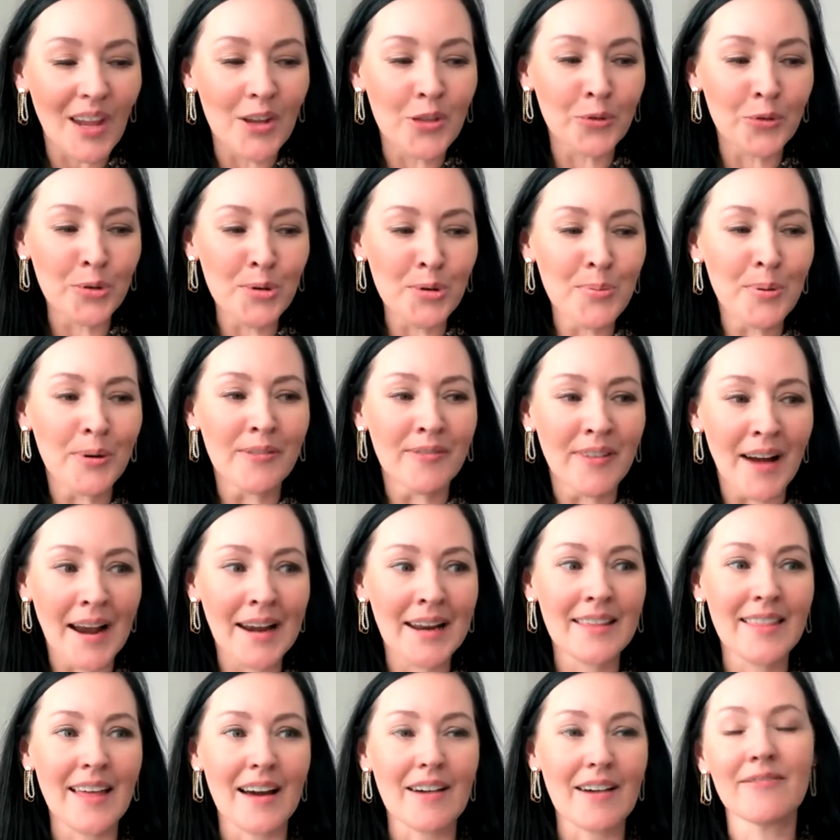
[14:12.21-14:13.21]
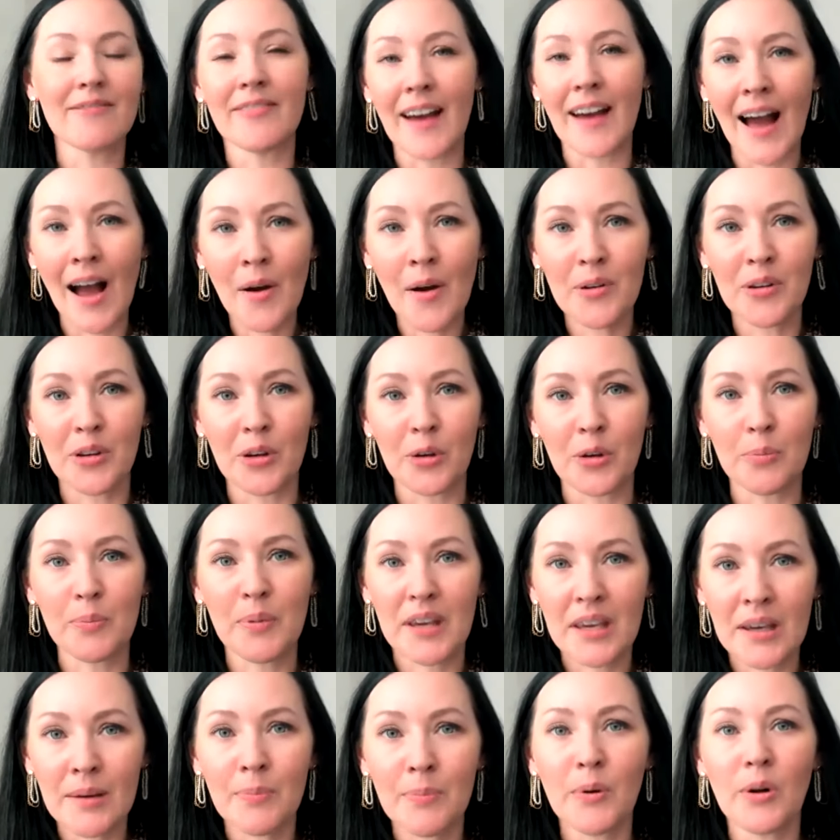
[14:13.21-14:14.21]
through providing that value,
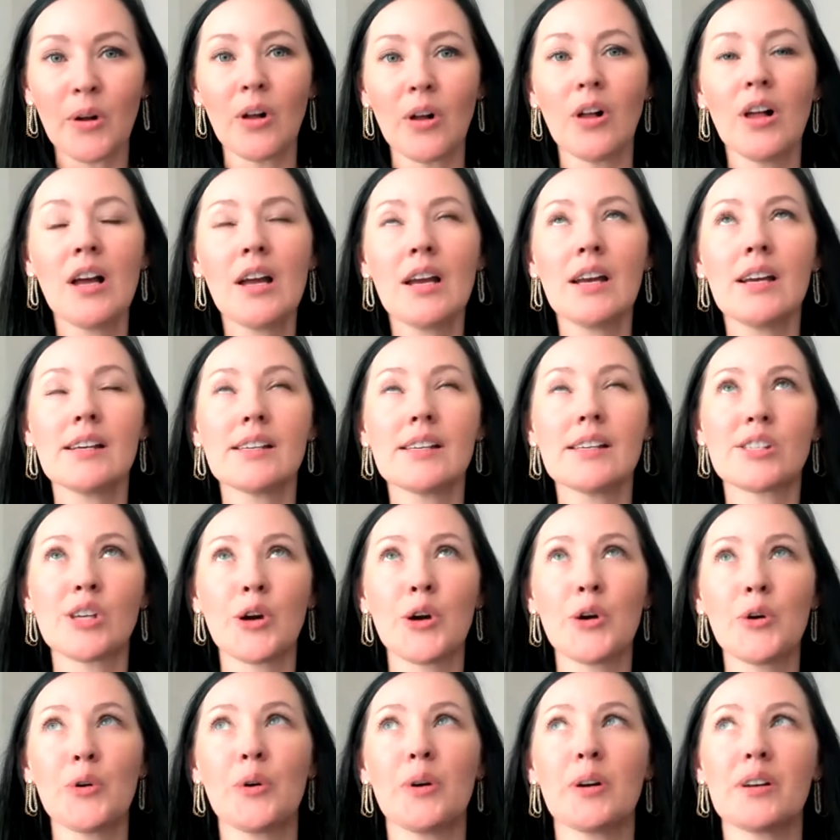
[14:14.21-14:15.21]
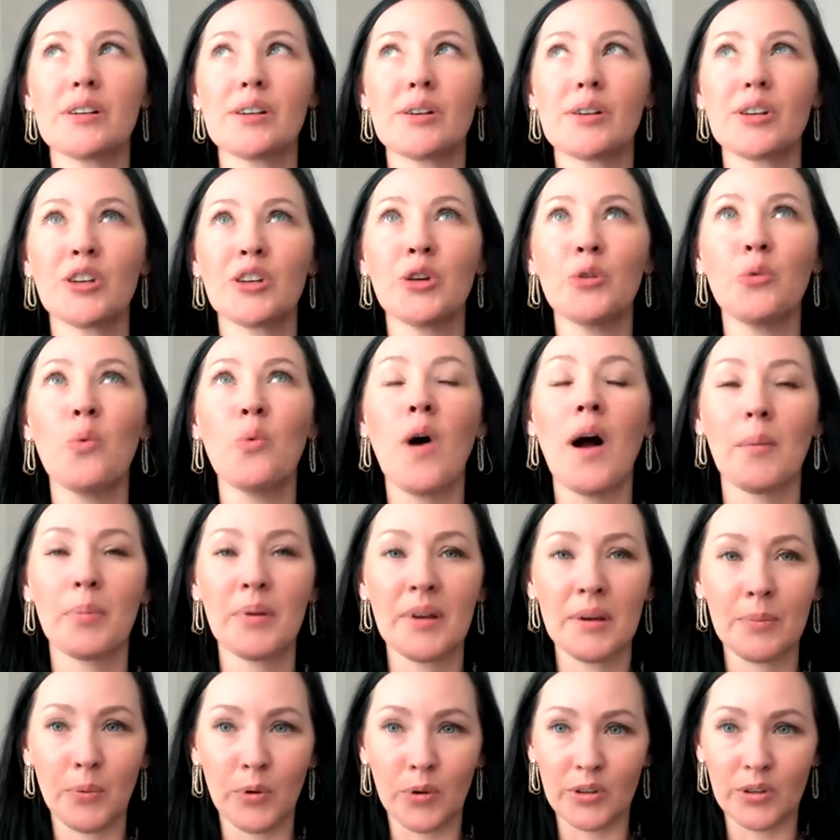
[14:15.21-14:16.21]
people, so you want
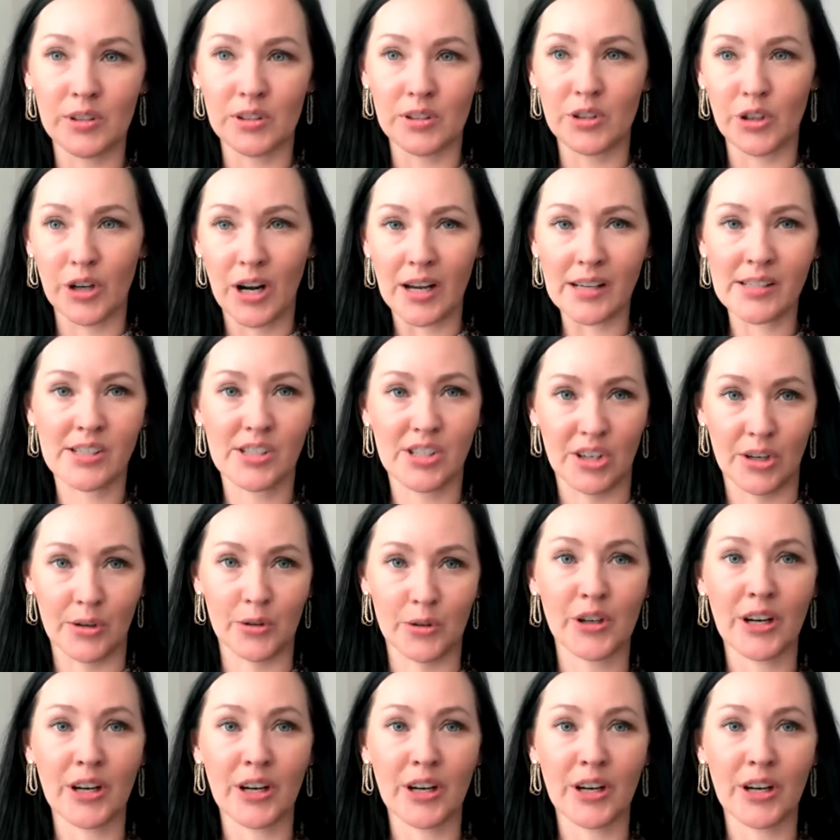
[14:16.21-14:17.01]
people to trust you.